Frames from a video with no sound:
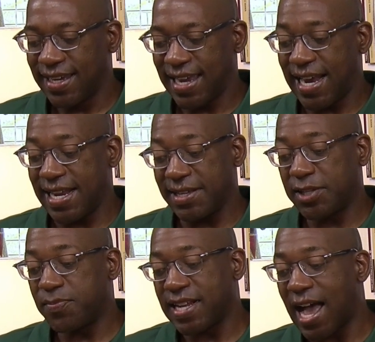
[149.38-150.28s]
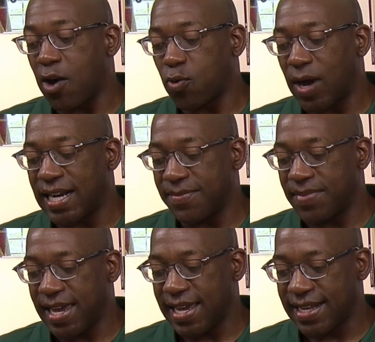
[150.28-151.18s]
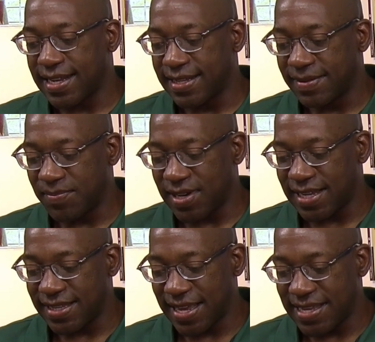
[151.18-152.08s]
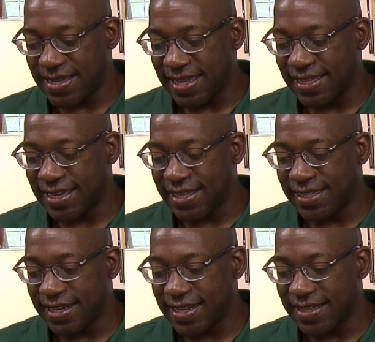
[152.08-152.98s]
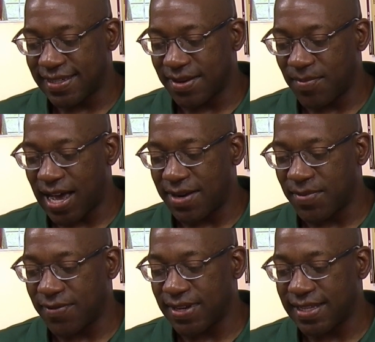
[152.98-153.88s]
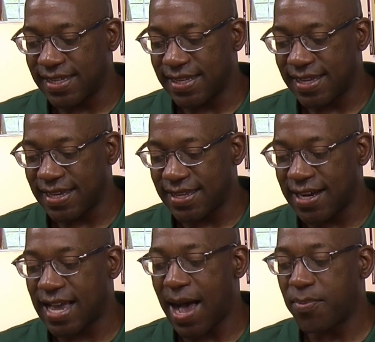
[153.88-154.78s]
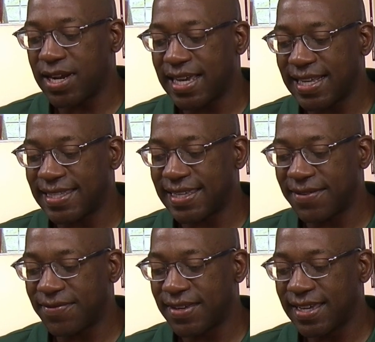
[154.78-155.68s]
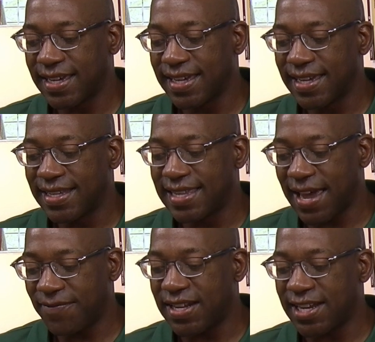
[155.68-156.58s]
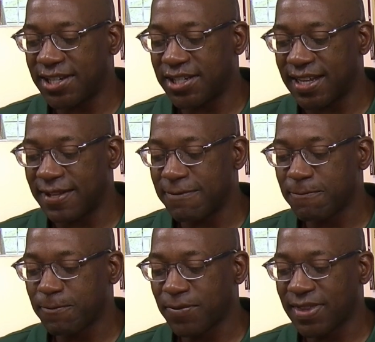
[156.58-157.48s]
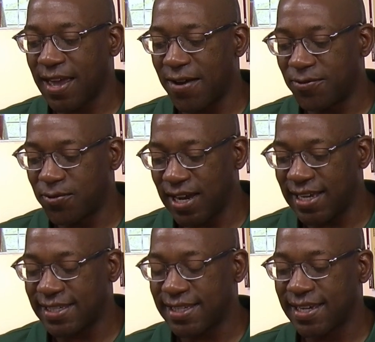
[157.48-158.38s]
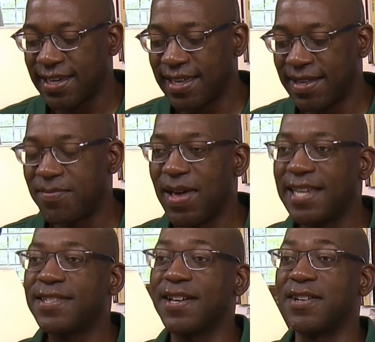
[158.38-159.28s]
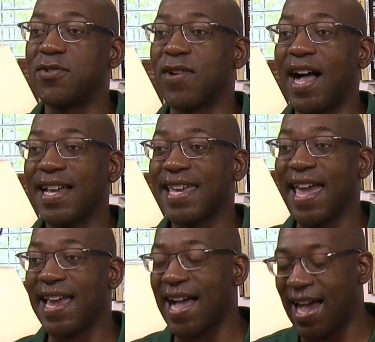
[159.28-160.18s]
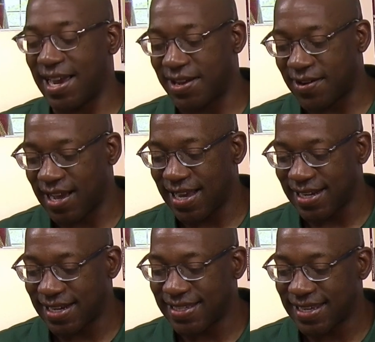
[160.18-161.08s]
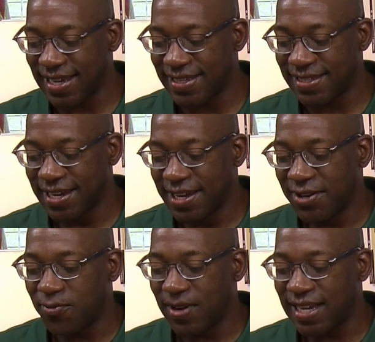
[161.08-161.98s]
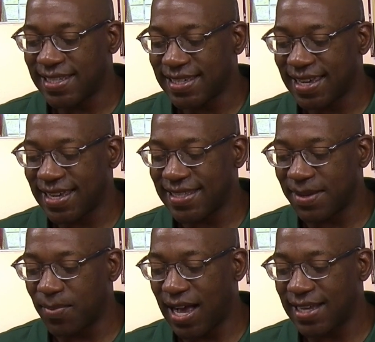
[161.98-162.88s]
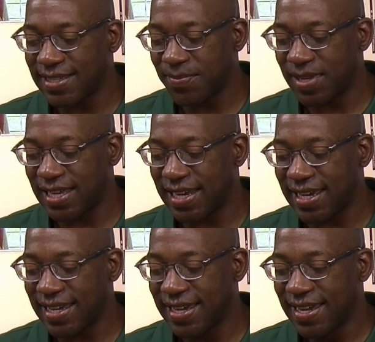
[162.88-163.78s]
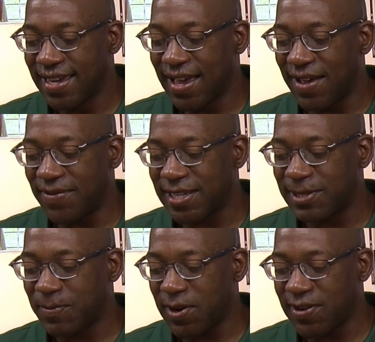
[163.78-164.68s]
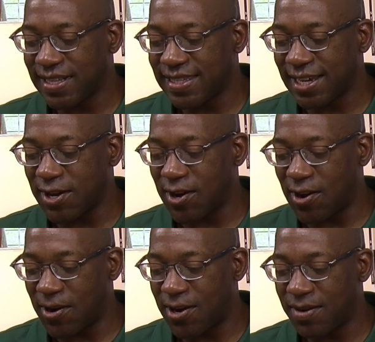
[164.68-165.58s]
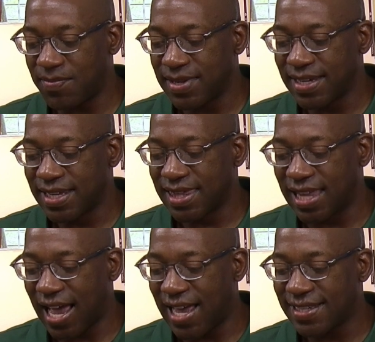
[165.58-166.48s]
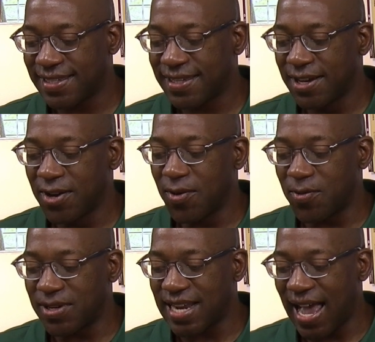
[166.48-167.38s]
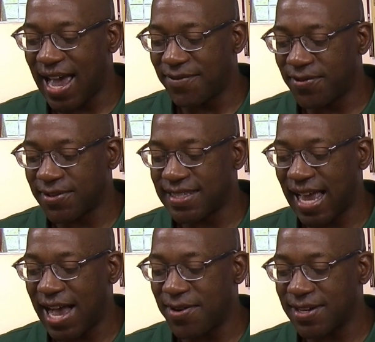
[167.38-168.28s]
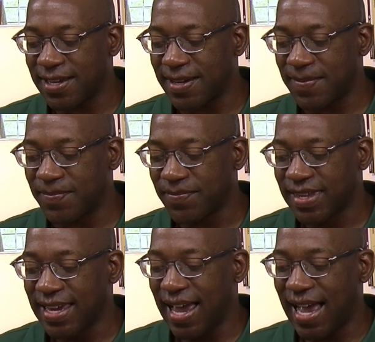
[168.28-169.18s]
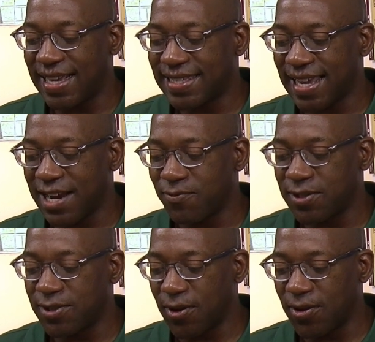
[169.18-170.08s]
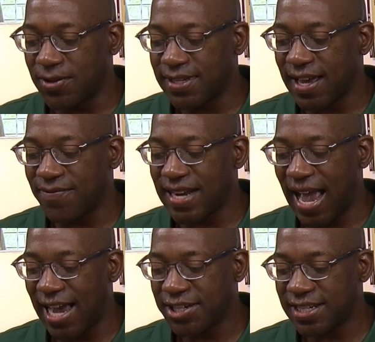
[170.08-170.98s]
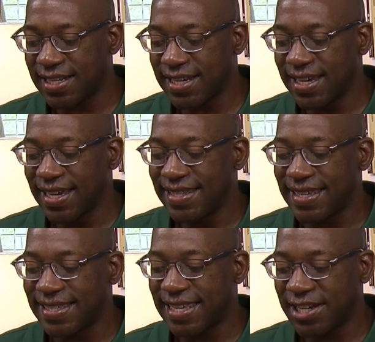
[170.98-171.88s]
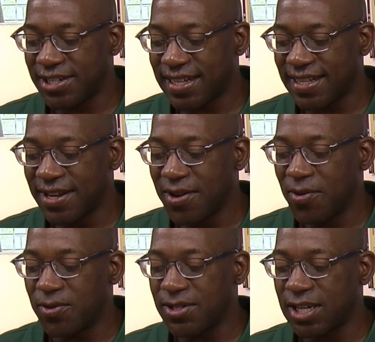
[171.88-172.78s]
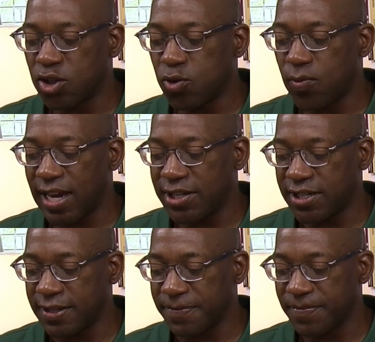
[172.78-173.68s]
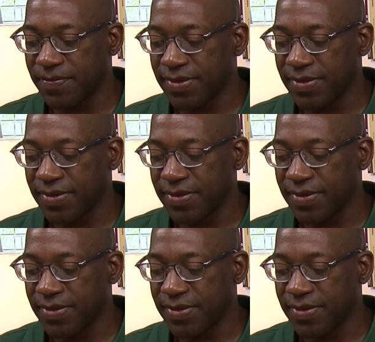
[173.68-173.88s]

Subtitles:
and it spit out quite a bit. But let's get to the bottom of it. A comprehensive definition of risk based on Grok AI, all right? And it says, risk is the possibility of experiencing harm, loss, or an adverse outcome as a result of an action, decision, or situation,